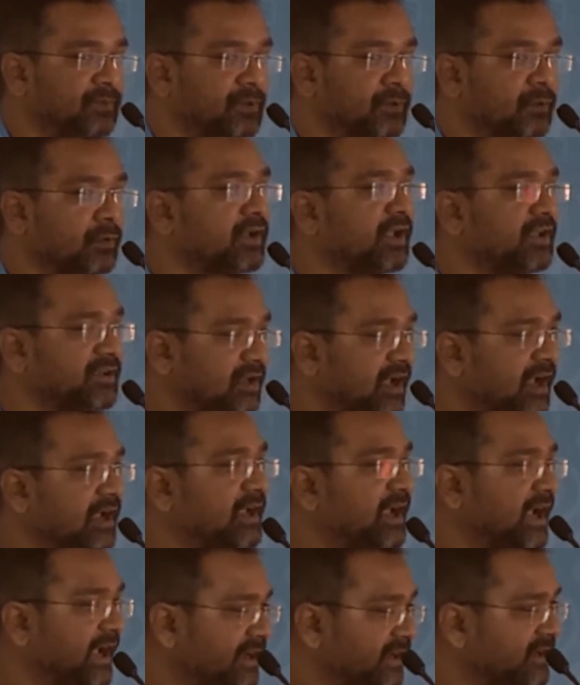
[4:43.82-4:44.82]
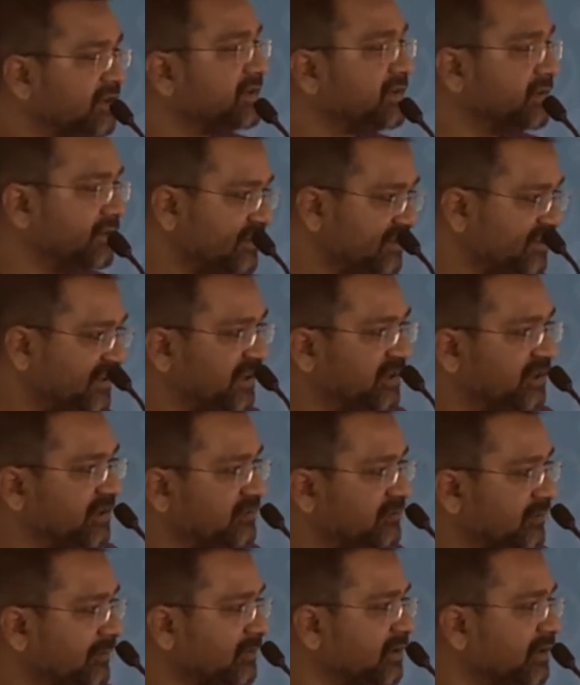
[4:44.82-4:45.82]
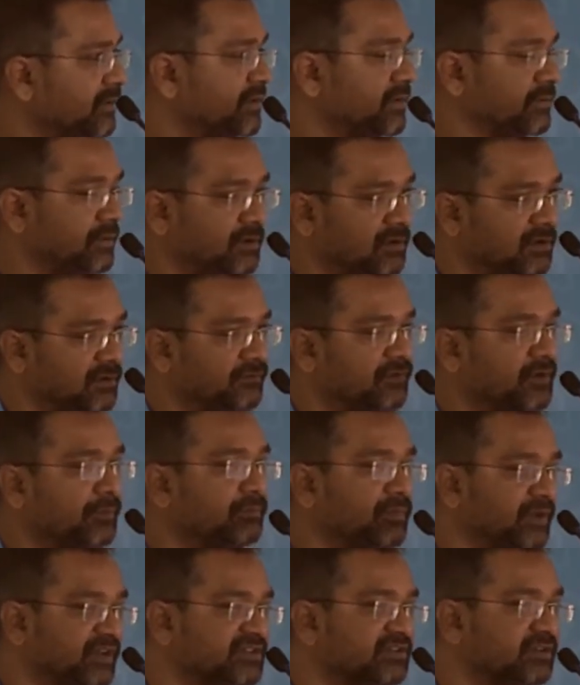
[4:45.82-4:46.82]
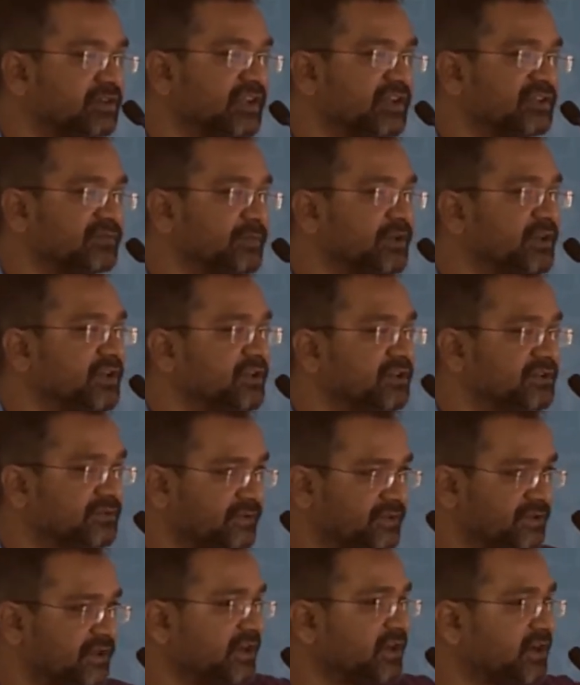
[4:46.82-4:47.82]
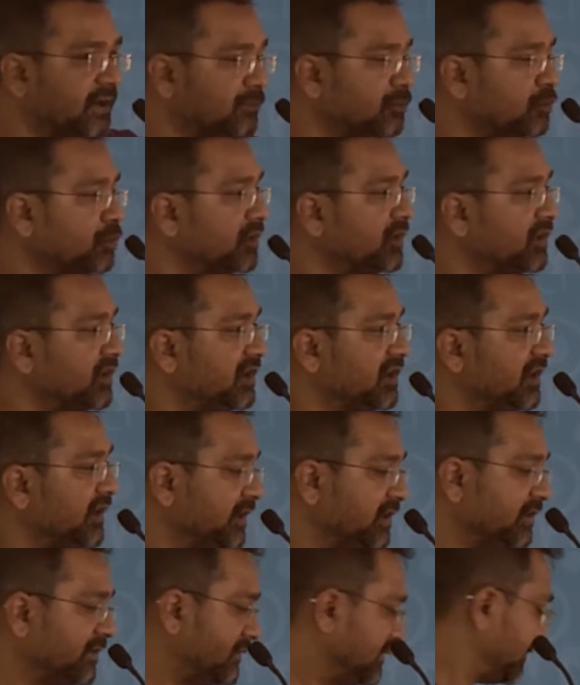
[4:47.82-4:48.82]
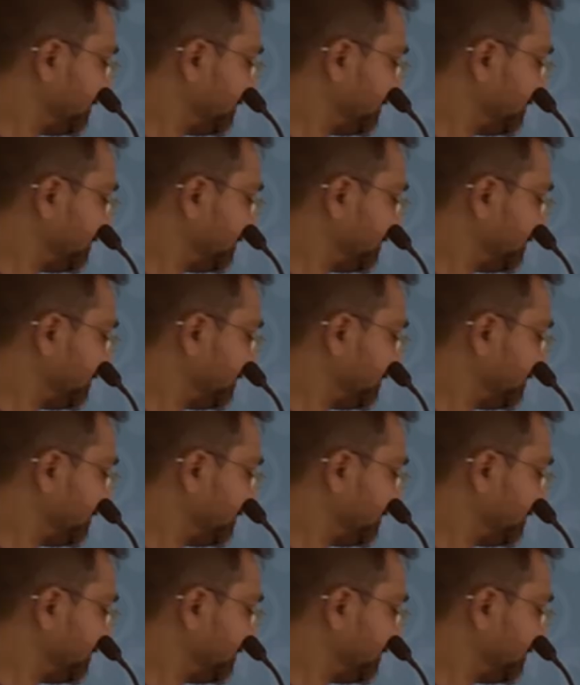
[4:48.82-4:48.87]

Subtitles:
Okay, I can say this from personal experience, which I'll come to a little later.